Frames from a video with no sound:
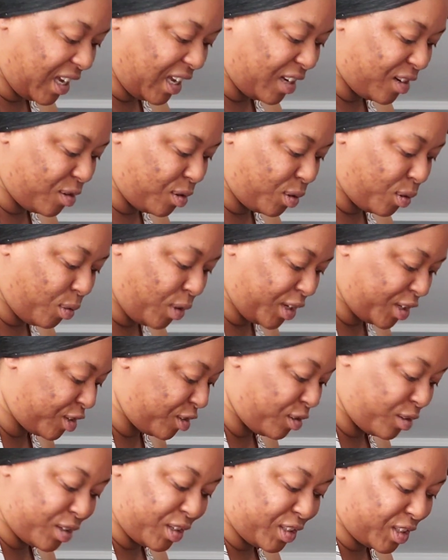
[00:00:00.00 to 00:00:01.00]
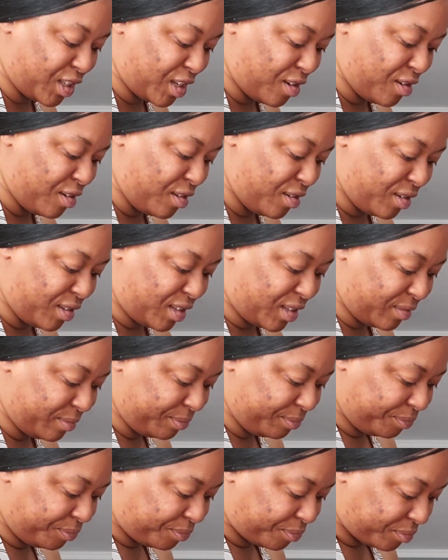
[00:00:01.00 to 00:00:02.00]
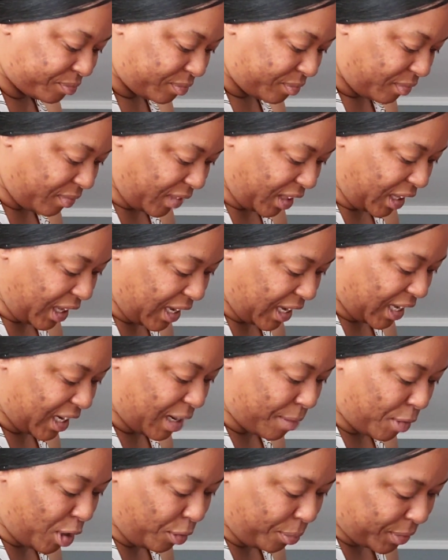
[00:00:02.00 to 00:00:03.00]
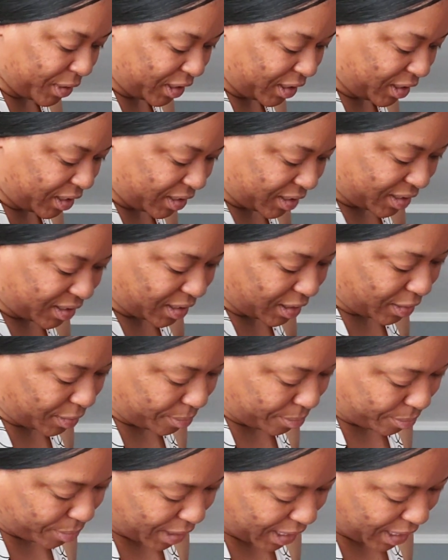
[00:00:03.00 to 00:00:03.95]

had no question or concerns. And I'm opening this up